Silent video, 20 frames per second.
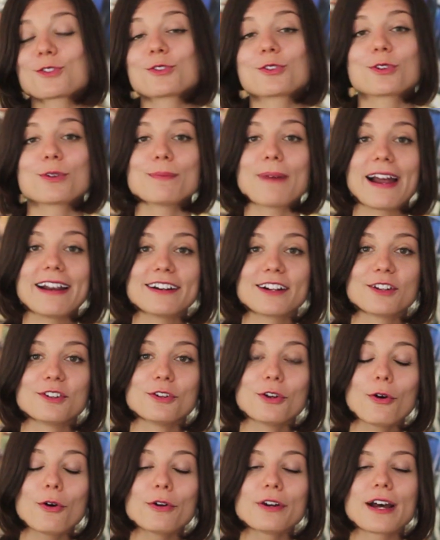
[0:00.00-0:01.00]
so you might
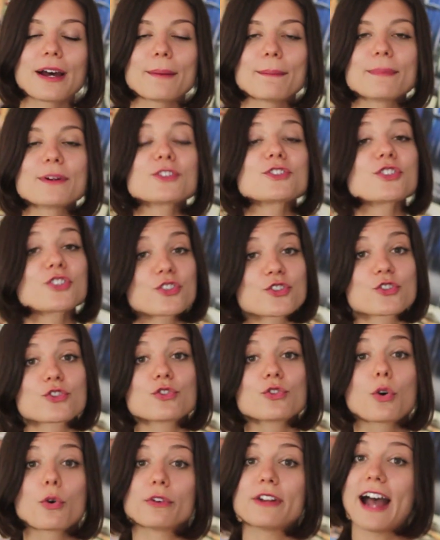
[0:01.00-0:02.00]
not know that, but
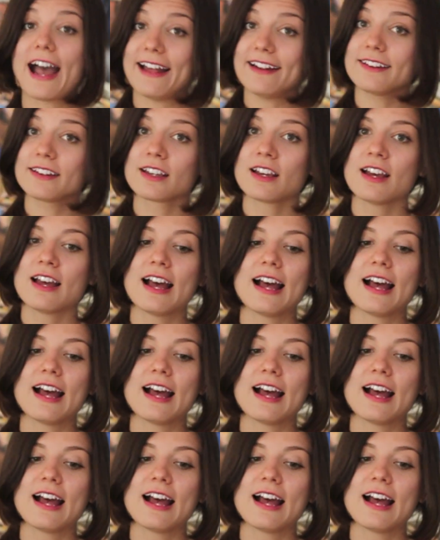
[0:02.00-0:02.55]
just know that